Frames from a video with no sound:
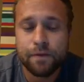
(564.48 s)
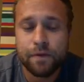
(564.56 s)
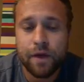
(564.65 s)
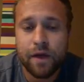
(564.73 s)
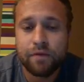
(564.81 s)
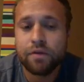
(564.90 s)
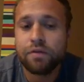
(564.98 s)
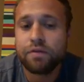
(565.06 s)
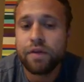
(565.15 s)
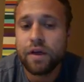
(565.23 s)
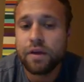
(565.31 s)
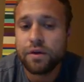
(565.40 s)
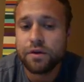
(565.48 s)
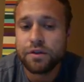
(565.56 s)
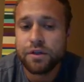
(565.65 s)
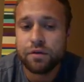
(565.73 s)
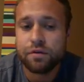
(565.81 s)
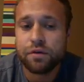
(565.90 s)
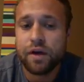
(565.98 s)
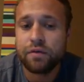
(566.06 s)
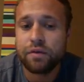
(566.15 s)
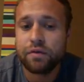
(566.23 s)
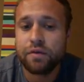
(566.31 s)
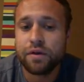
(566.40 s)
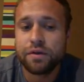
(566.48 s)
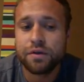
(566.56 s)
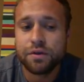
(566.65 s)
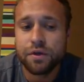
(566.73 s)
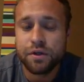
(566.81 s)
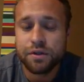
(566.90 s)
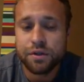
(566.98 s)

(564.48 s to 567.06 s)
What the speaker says: having faith in yourself, or having faith to trust